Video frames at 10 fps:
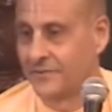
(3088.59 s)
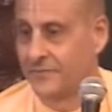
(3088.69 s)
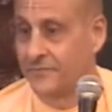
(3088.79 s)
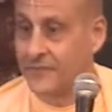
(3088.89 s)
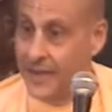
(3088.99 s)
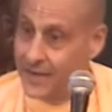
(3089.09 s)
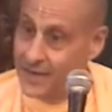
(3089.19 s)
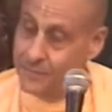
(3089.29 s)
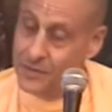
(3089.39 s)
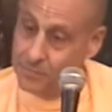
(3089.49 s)

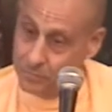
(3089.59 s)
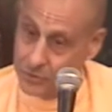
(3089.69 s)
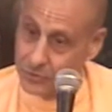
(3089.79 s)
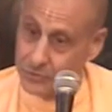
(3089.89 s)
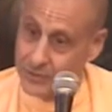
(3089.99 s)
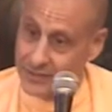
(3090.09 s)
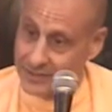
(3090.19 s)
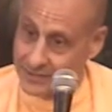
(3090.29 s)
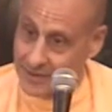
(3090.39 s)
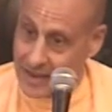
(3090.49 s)
Fame and beauty
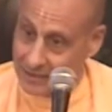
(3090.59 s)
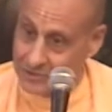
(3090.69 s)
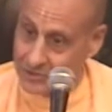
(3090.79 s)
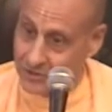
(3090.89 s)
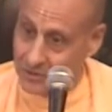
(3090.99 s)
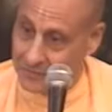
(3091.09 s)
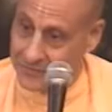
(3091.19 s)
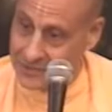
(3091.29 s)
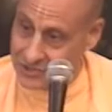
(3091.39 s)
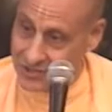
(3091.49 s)
and knowledge and all
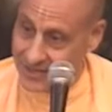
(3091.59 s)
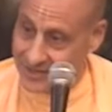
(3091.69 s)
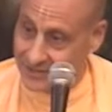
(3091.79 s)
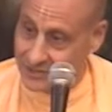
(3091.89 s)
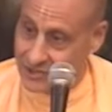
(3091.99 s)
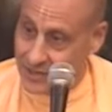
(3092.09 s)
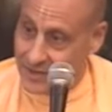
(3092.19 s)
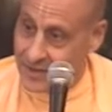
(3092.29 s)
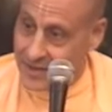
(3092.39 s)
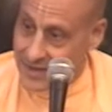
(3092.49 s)
these things,
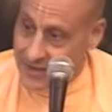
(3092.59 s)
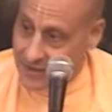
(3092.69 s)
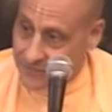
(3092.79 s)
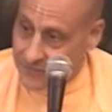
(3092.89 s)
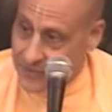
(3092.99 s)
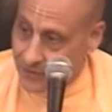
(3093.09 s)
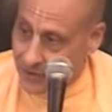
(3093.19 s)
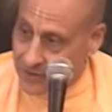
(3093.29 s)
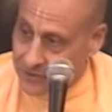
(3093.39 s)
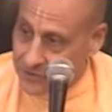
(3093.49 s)
if
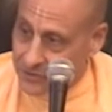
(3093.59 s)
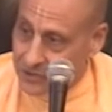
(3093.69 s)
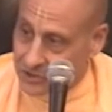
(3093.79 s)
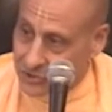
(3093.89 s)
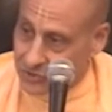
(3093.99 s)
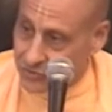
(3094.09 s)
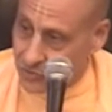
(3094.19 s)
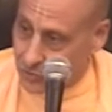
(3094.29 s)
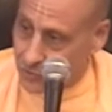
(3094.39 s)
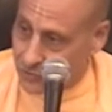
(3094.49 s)
they're under the
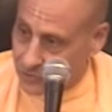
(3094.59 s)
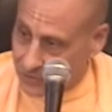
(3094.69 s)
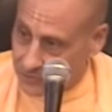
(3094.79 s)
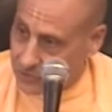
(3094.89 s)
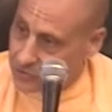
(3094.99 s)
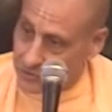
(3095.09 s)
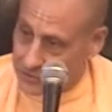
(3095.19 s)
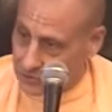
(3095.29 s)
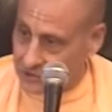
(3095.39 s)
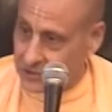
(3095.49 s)
control of Guru
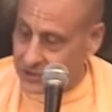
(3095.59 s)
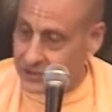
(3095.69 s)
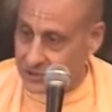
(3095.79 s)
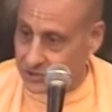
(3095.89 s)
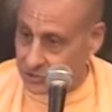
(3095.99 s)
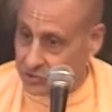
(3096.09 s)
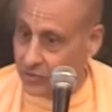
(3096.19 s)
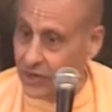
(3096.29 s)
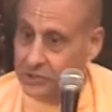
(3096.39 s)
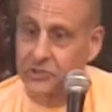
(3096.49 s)
and Krishna's
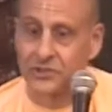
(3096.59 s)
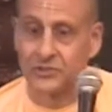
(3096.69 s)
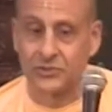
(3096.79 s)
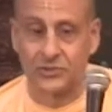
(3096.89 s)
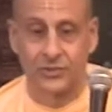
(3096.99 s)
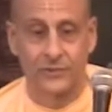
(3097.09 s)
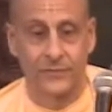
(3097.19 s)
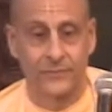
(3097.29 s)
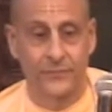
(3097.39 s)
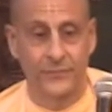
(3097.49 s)
instructions,
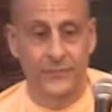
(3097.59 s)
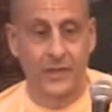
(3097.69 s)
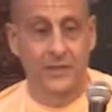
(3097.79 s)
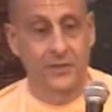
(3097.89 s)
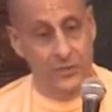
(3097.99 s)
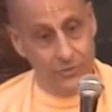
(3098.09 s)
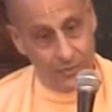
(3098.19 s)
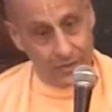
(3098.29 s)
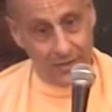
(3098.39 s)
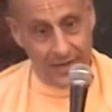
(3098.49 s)
and they're
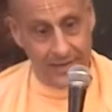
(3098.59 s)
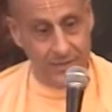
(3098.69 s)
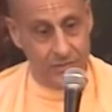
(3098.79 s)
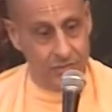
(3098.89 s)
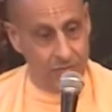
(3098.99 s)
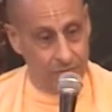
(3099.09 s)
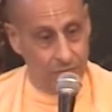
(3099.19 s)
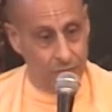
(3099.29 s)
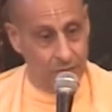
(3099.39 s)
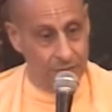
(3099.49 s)
utilized
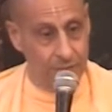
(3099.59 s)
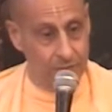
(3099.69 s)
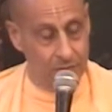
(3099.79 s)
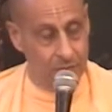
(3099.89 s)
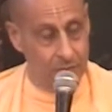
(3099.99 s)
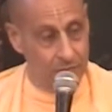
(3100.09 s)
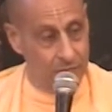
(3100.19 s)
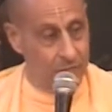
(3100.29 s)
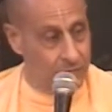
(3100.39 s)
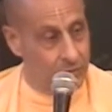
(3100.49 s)
with
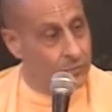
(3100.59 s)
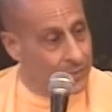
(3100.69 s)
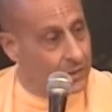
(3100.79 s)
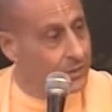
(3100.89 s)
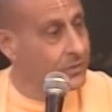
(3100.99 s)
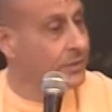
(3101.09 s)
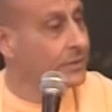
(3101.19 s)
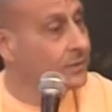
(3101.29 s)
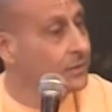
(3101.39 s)
humility,